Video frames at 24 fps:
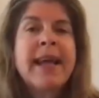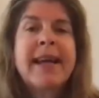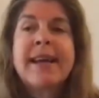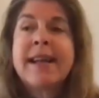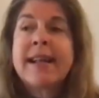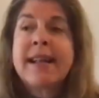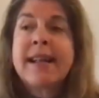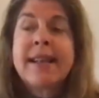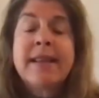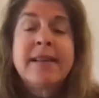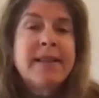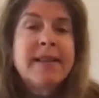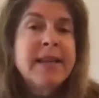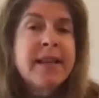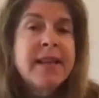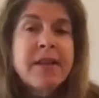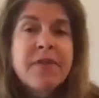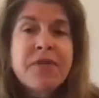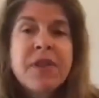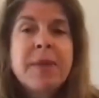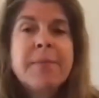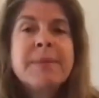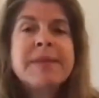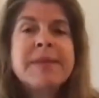like
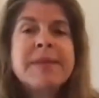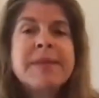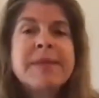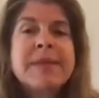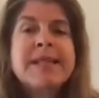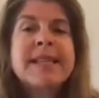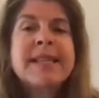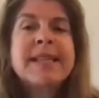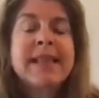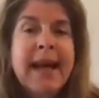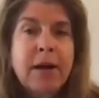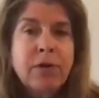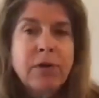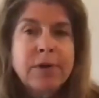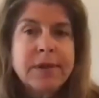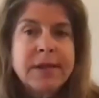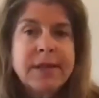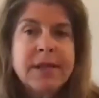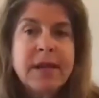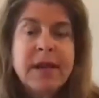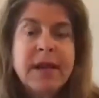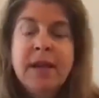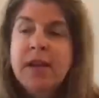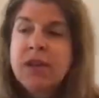think of them as
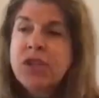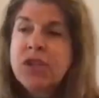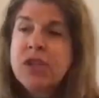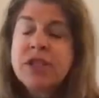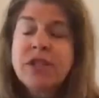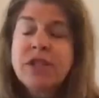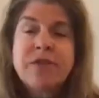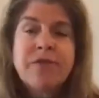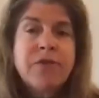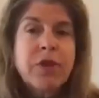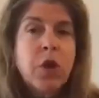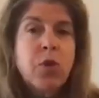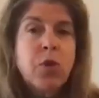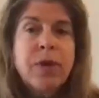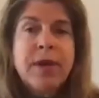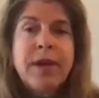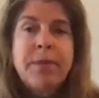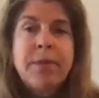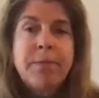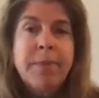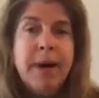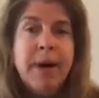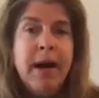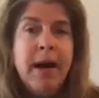clouds, just
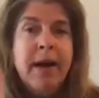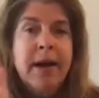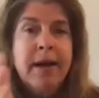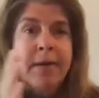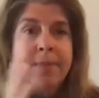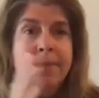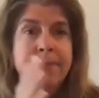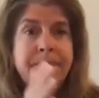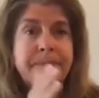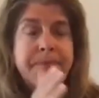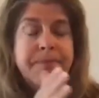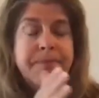floating by.